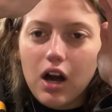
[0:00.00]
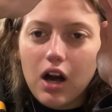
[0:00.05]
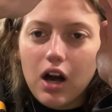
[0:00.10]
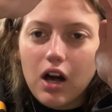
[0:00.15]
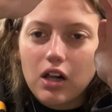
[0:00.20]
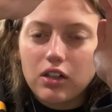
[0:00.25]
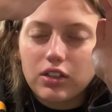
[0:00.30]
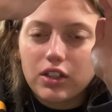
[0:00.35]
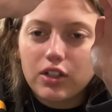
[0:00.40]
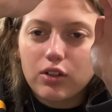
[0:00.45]

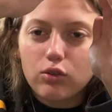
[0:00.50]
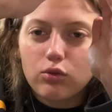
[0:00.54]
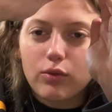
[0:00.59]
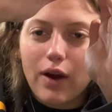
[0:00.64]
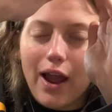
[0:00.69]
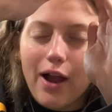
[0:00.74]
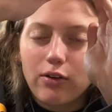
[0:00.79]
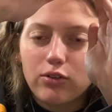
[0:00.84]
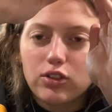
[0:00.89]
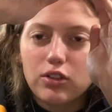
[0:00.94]
a little
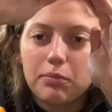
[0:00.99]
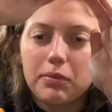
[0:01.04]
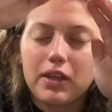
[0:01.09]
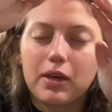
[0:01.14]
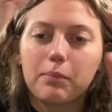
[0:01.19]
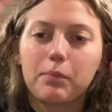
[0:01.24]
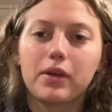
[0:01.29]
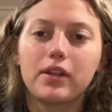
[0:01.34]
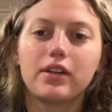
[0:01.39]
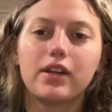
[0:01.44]
round to be a
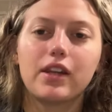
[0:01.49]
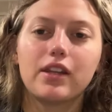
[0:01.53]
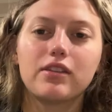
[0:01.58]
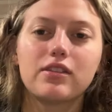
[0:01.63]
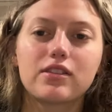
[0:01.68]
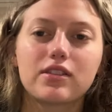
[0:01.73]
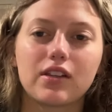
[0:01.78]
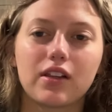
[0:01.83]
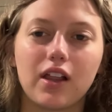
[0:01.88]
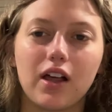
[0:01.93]

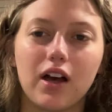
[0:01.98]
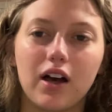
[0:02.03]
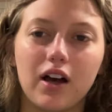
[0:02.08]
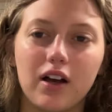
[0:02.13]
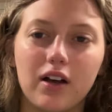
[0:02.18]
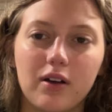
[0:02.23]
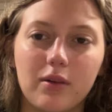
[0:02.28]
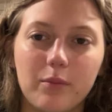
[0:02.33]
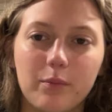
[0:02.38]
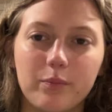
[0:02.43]
peninsula,
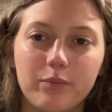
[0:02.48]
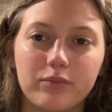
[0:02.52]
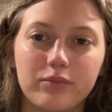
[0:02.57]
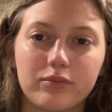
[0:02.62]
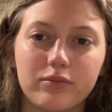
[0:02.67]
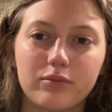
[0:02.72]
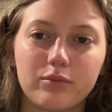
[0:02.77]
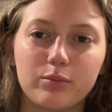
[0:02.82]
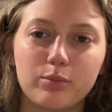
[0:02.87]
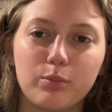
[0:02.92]

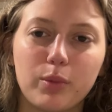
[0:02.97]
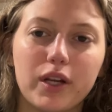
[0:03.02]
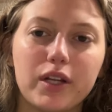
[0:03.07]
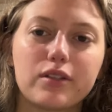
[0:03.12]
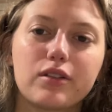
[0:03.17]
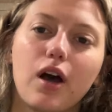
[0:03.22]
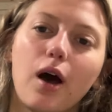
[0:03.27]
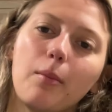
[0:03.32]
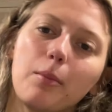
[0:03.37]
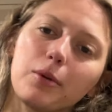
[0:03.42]
but
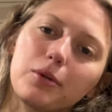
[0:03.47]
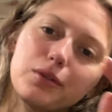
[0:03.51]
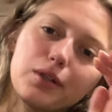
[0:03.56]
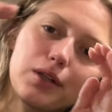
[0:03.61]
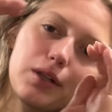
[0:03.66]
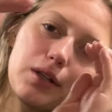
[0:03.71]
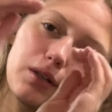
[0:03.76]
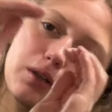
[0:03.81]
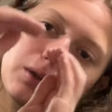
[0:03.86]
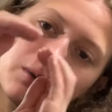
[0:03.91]
it's almost
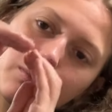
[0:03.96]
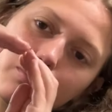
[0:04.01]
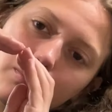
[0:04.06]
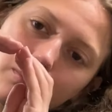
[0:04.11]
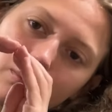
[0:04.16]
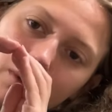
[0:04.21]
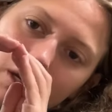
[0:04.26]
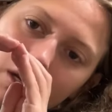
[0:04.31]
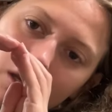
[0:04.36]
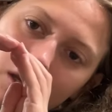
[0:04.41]
like a little
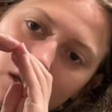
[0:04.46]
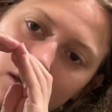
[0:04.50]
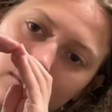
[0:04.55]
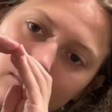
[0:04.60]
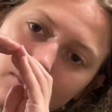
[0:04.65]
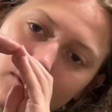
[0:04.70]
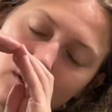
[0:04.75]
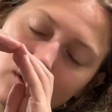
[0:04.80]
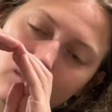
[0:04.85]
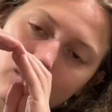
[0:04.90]
mini
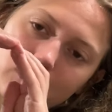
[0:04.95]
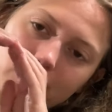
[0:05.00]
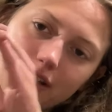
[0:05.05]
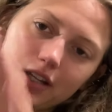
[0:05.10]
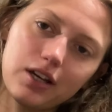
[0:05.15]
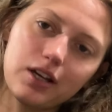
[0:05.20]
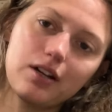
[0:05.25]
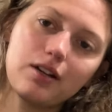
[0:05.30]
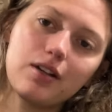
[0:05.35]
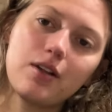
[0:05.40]

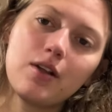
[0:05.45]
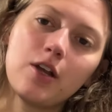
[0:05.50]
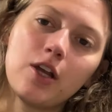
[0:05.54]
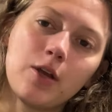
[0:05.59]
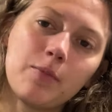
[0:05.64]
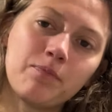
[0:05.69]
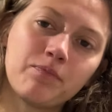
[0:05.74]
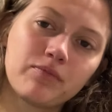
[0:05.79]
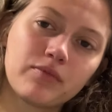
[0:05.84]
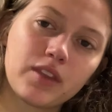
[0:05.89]
peninsula.
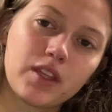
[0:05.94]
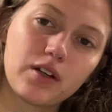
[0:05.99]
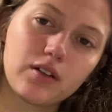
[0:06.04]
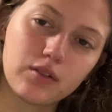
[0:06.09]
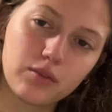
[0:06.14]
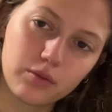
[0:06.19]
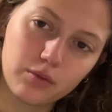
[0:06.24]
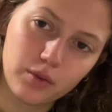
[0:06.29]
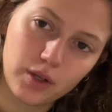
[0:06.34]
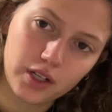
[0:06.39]

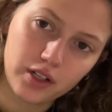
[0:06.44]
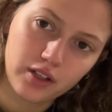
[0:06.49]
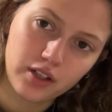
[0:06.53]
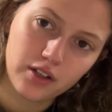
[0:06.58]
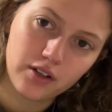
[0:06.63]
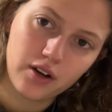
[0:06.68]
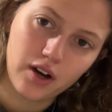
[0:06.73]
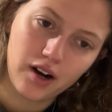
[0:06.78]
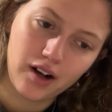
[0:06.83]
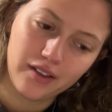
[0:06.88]
What do
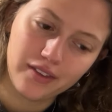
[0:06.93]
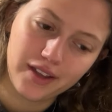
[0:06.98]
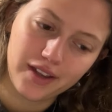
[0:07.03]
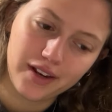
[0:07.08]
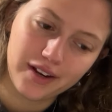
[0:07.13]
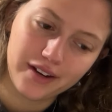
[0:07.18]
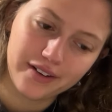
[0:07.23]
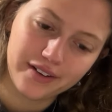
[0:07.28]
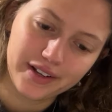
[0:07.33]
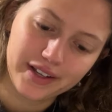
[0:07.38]
you call that
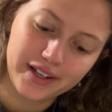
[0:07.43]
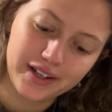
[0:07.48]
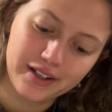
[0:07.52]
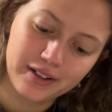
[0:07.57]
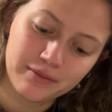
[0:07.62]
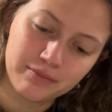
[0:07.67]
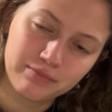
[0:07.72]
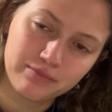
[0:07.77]
area?